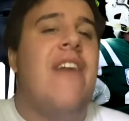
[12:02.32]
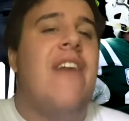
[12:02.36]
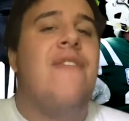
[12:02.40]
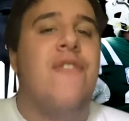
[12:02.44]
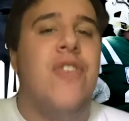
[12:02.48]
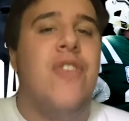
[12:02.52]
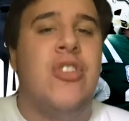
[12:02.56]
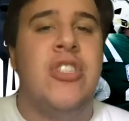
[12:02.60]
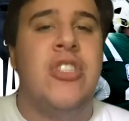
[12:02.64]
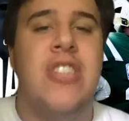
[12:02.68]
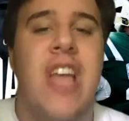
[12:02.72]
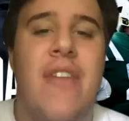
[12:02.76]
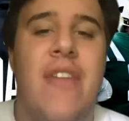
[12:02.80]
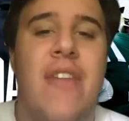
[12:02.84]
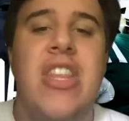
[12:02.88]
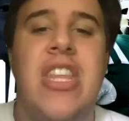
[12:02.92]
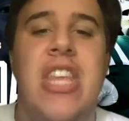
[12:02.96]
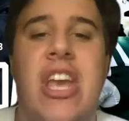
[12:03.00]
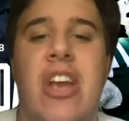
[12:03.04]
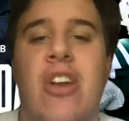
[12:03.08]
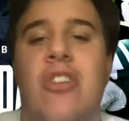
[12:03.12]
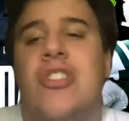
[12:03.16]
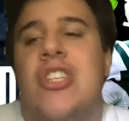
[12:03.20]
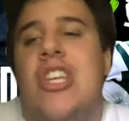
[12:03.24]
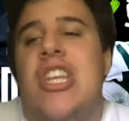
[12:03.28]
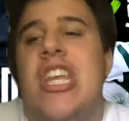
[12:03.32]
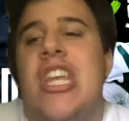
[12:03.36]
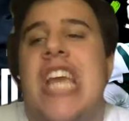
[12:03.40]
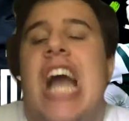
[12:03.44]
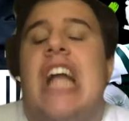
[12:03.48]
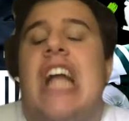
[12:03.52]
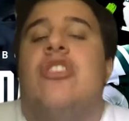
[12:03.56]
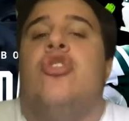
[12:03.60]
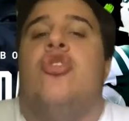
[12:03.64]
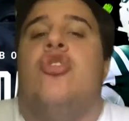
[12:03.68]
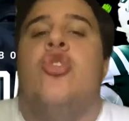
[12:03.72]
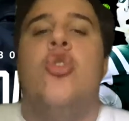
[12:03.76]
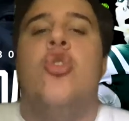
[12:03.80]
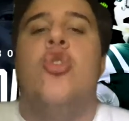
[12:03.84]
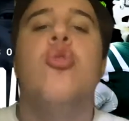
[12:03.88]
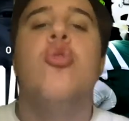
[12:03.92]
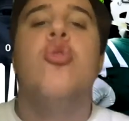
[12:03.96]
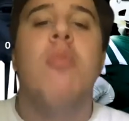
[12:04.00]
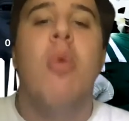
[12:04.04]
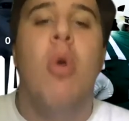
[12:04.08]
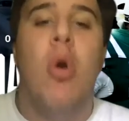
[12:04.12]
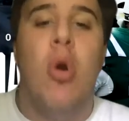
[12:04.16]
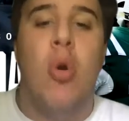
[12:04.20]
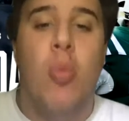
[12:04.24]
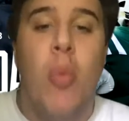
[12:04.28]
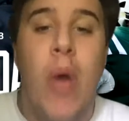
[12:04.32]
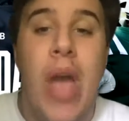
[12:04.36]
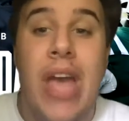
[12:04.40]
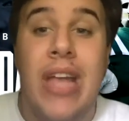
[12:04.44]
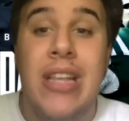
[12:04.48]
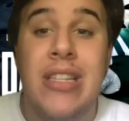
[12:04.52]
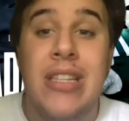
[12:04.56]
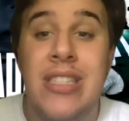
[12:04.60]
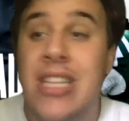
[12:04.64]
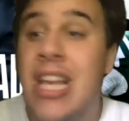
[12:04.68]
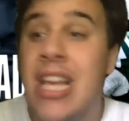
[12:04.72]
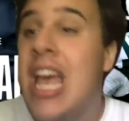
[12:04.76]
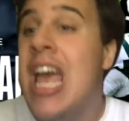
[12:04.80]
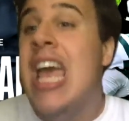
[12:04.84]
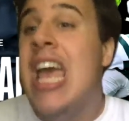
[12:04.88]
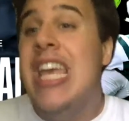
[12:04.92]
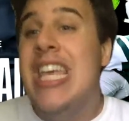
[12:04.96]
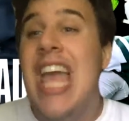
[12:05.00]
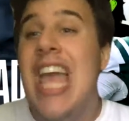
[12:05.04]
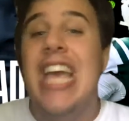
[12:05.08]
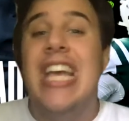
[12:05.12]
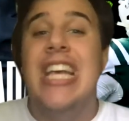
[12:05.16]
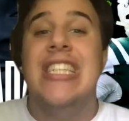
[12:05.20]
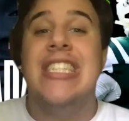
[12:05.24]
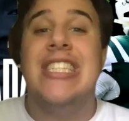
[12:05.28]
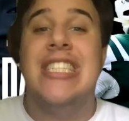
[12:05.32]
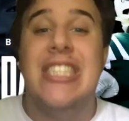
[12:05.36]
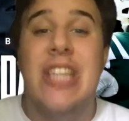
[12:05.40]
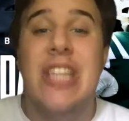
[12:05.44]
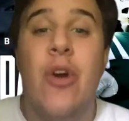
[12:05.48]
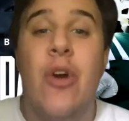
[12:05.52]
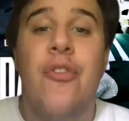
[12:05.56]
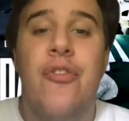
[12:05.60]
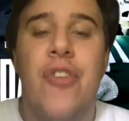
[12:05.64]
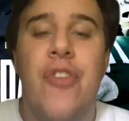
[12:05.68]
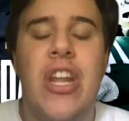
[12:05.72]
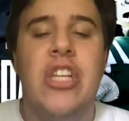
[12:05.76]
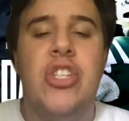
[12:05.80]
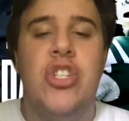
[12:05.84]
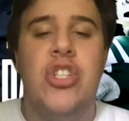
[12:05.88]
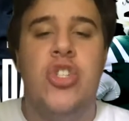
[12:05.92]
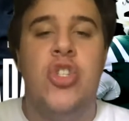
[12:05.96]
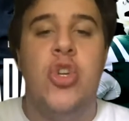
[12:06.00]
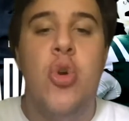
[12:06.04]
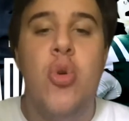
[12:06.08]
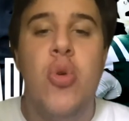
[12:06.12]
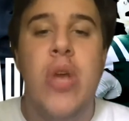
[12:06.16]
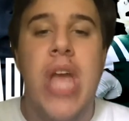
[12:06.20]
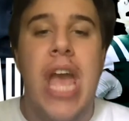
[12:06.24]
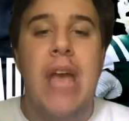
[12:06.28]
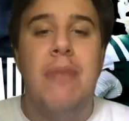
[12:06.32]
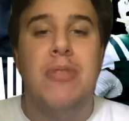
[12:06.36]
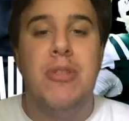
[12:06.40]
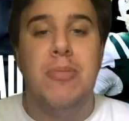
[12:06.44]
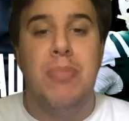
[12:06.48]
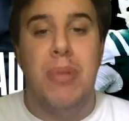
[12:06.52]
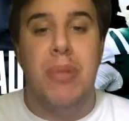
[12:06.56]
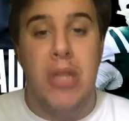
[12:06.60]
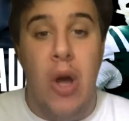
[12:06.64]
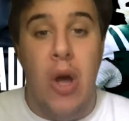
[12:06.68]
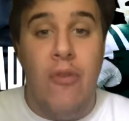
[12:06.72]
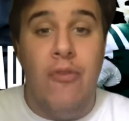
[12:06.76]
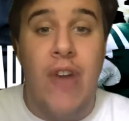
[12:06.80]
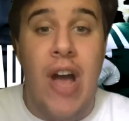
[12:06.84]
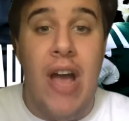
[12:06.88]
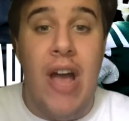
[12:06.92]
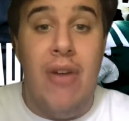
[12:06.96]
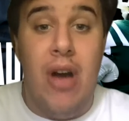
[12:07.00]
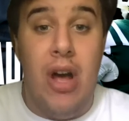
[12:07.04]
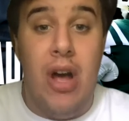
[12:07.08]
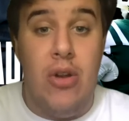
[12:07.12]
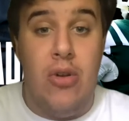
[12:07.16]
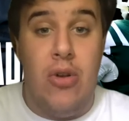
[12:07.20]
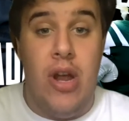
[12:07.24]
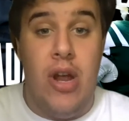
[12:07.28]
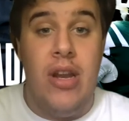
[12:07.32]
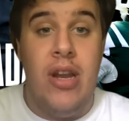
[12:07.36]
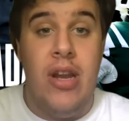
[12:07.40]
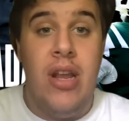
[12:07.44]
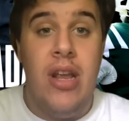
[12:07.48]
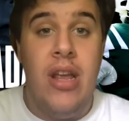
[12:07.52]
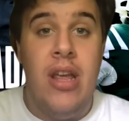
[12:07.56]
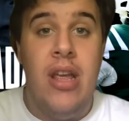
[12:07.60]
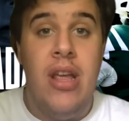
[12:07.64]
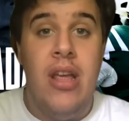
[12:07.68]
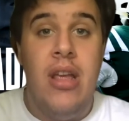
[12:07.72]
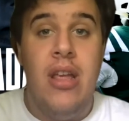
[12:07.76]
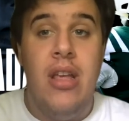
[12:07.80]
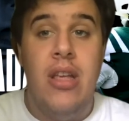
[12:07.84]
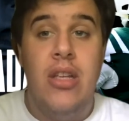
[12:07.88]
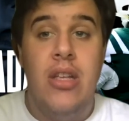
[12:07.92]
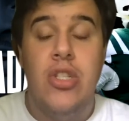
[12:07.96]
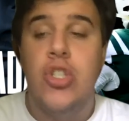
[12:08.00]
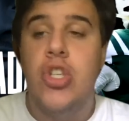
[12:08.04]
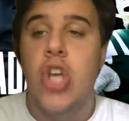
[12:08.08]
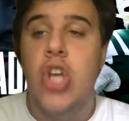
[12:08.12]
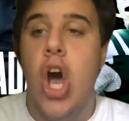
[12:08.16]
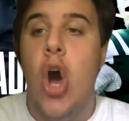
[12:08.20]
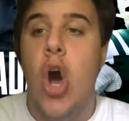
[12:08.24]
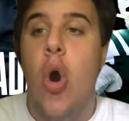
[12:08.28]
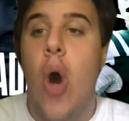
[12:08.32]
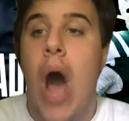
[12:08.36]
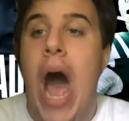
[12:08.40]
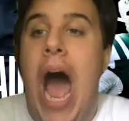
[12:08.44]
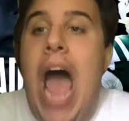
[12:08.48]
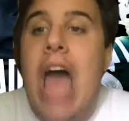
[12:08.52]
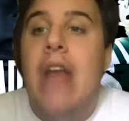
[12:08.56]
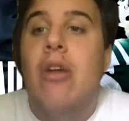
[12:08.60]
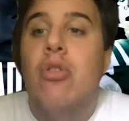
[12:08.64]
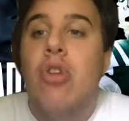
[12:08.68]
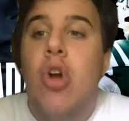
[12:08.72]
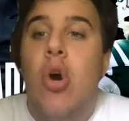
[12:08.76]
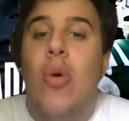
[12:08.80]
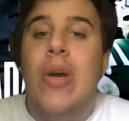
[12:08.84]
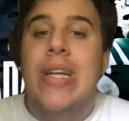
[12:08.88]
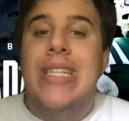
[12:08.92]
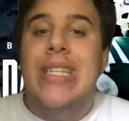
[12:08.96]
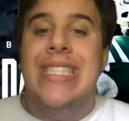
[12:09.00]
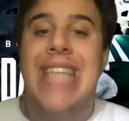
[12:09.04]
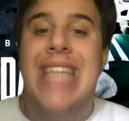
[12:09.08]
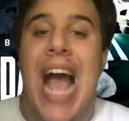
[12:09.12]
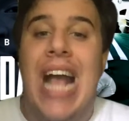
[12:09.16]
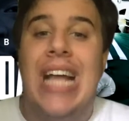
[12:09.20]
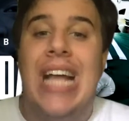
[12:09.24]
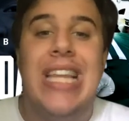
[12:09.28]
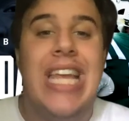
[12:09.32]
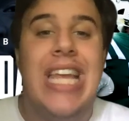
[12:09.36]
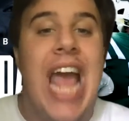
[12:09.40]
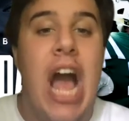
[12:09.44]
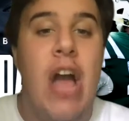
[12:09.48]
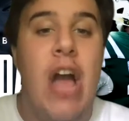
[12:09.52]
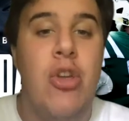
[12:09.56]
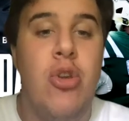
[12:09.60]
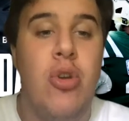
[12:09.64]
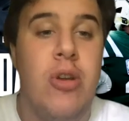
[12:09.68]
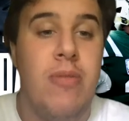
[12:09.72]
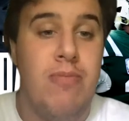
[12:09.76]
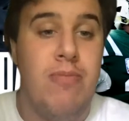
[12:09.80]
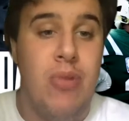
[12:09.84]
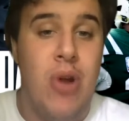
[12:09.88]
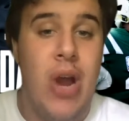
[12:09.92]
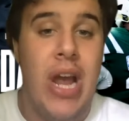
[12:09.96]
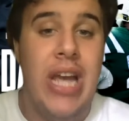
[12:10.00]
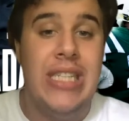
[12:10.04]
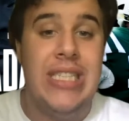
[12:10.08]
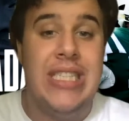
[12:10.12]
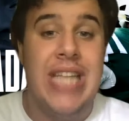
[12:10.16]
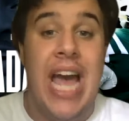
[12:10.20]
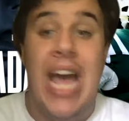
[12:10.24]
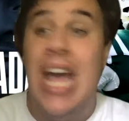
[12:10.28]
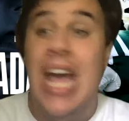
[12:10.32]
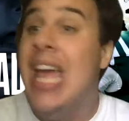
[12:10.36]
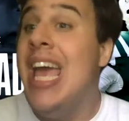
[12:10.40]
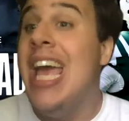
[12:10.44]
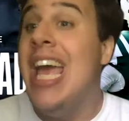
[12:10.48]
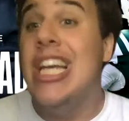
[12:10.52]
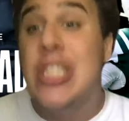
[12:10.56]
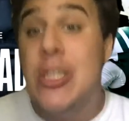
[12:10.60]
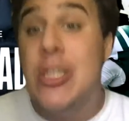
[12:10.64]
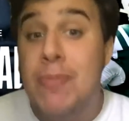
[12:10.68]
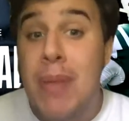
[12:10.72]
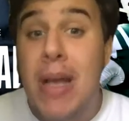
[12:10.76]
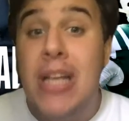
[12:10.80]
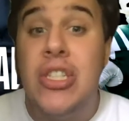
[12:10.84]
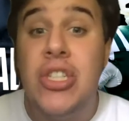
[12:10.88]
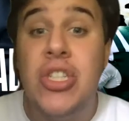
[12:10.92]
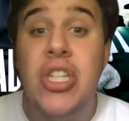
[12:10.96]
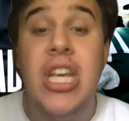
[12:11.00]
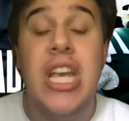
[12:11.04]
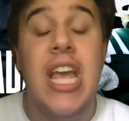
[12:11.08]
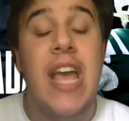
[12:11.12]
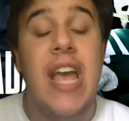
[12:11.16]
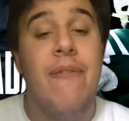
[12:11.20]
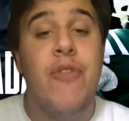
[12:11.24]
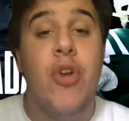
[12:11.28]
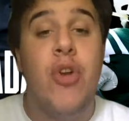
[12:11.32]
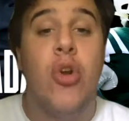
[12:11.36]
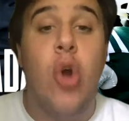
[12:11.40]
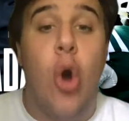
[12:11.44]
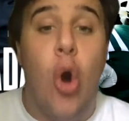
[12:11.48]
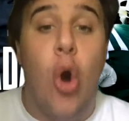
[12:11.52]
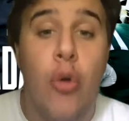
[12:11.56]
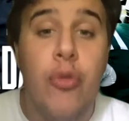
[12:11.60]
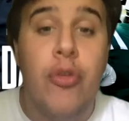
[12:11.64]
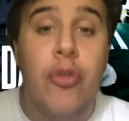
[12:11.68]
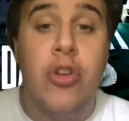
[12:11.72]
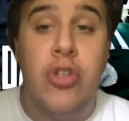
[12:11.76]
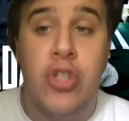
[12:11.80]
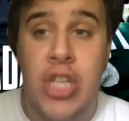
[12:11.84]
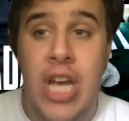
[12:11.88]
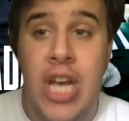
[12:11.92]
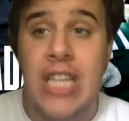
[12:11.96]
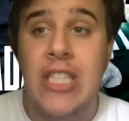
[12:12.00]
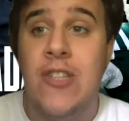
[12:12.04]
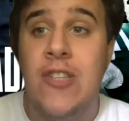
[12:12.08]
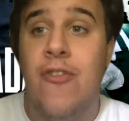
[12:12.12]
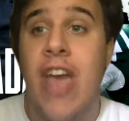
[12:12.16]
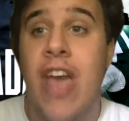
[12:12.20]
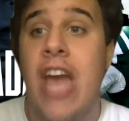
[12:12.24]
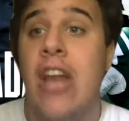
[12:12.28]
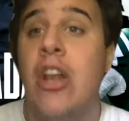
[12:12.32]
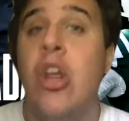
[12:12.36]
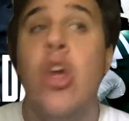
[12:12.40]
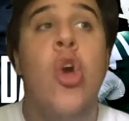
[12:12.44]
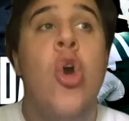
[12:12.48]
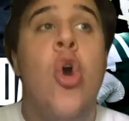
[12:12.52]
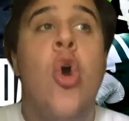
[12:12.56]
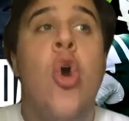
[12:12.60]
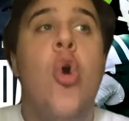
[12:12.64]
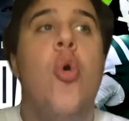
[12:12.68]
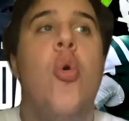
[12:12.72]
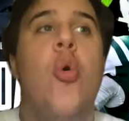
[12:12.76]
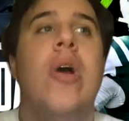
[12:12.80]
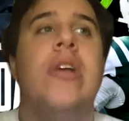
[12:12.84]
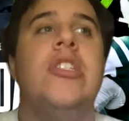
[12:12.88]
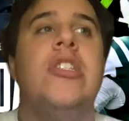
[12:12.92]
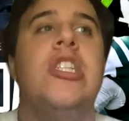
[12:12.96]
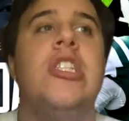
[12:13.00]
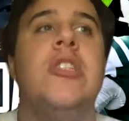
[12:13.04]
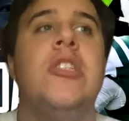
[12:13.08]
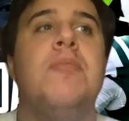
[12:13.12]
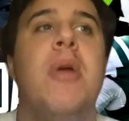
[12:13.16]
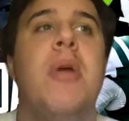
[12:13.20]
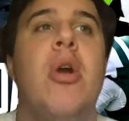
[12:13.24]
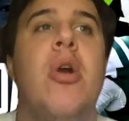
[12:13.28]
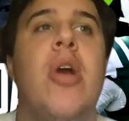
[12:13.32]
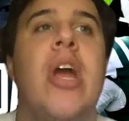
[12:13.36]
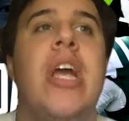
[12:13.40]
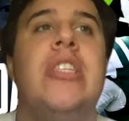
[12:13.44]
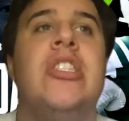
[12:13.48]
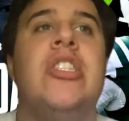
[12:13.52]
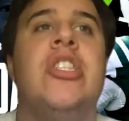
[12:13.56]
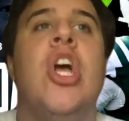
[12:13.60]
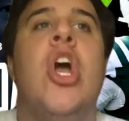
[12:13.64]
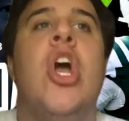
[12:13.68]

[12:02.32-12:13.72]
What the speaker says: for 7 years and you got 2 more wins, yet you still finished 2 games below 500. So I don't know exactly how you can praise that, especially if you're an older Jets fan who has experienced,